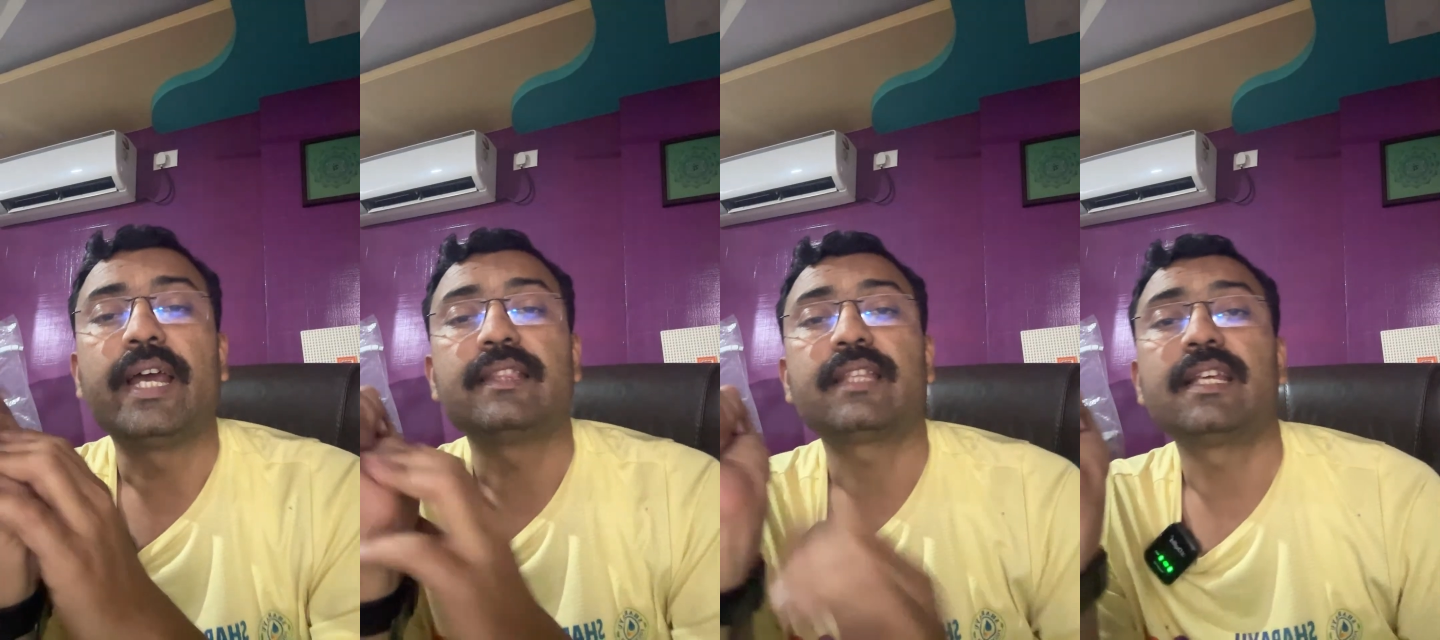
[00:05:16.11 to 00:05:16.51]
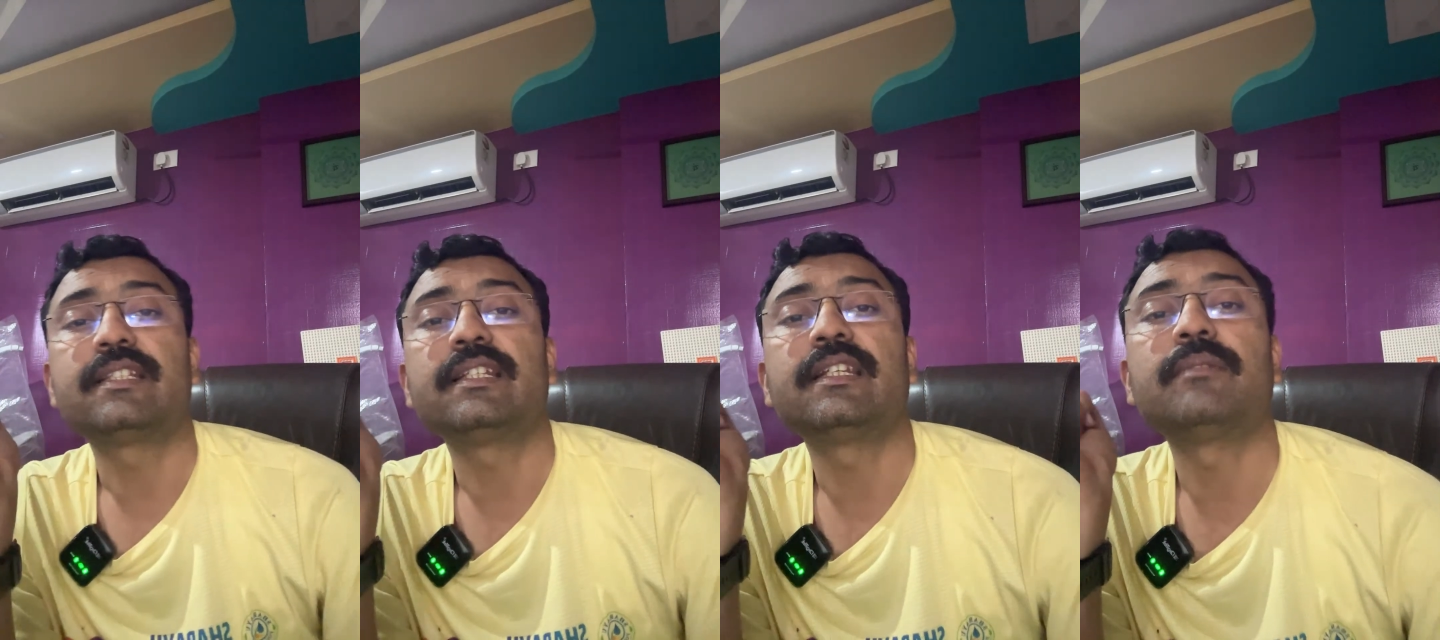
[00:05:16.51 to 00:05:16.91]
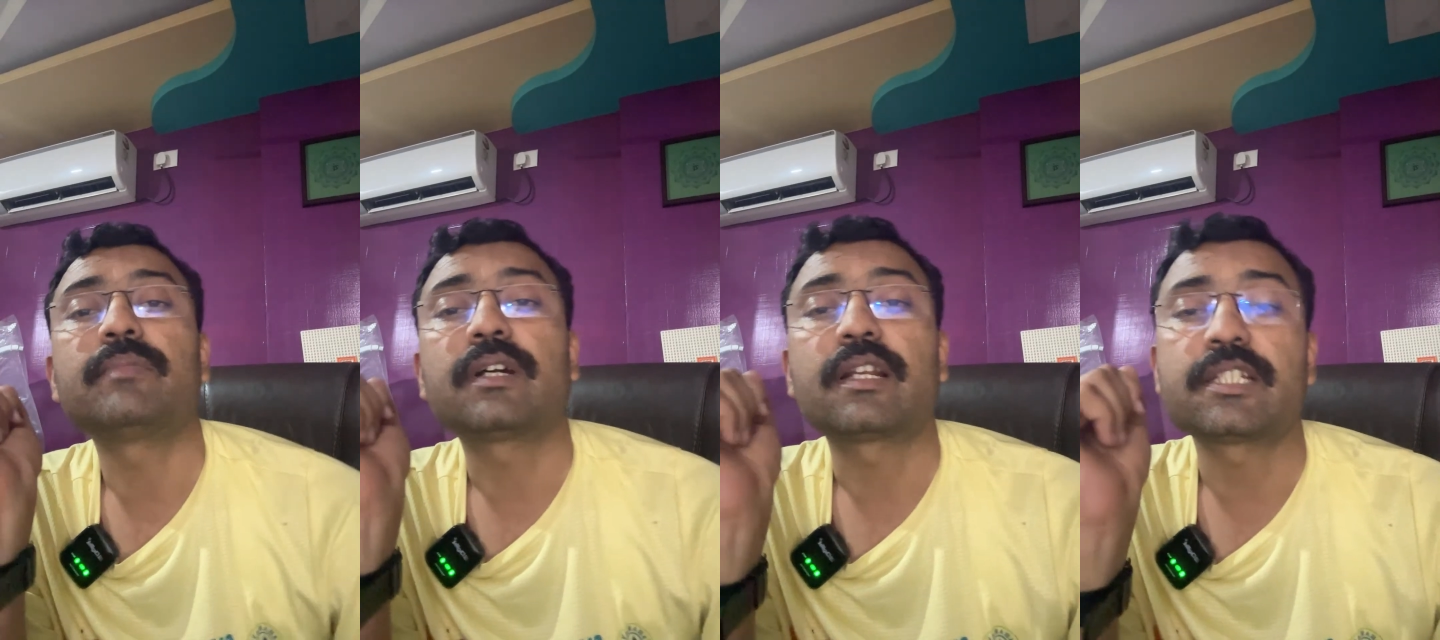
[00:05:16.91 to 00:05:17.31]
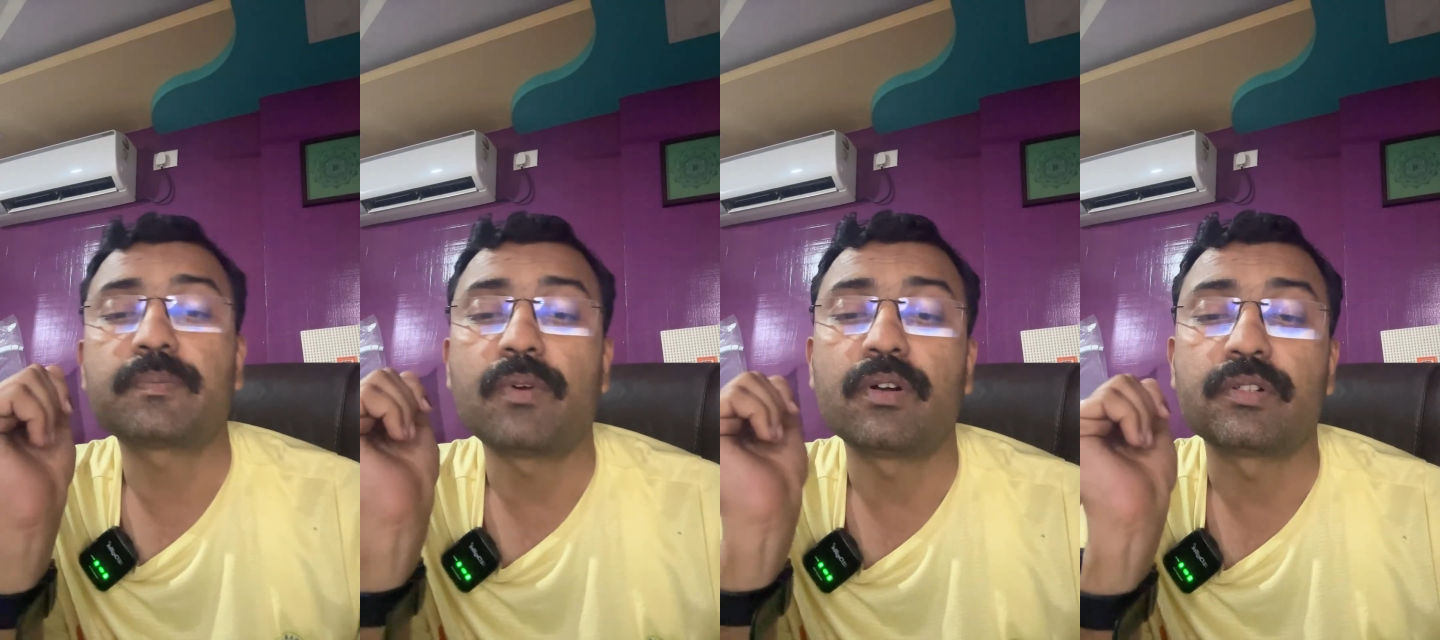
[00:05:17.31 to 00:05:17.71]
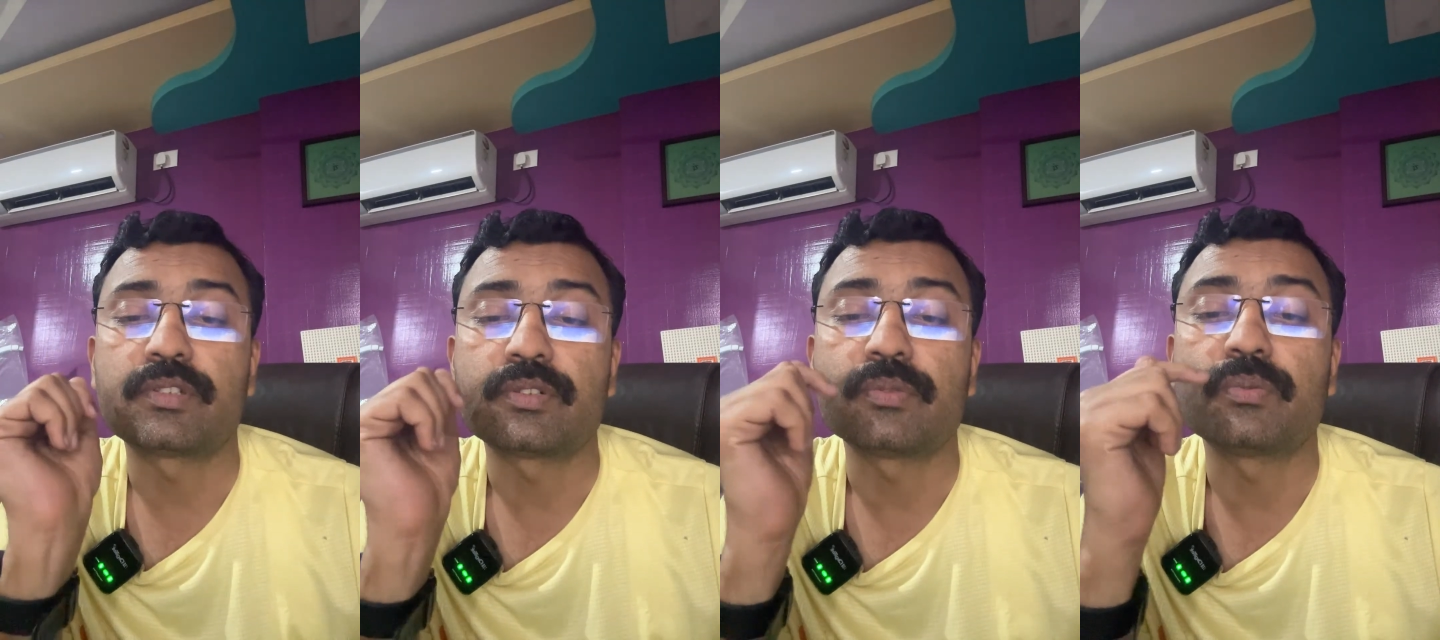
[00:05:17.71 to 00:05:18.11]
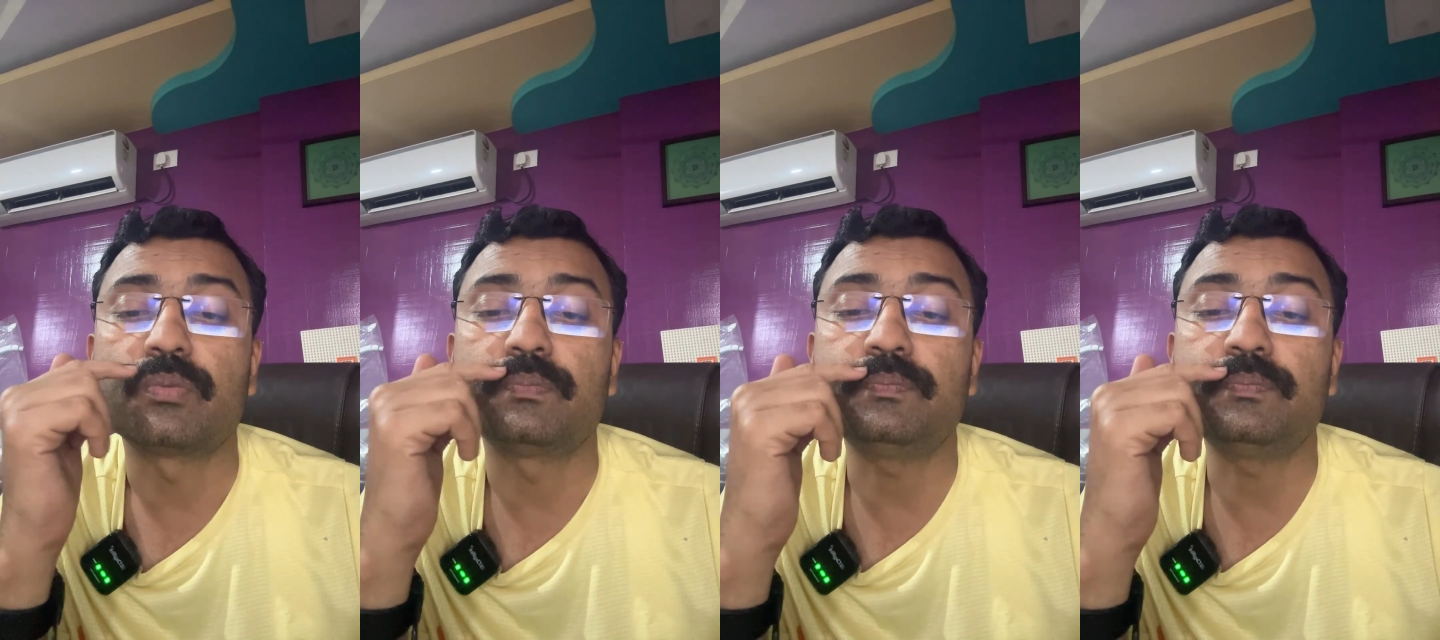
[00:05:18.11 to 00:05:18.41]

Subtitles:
anthracinum corresponds to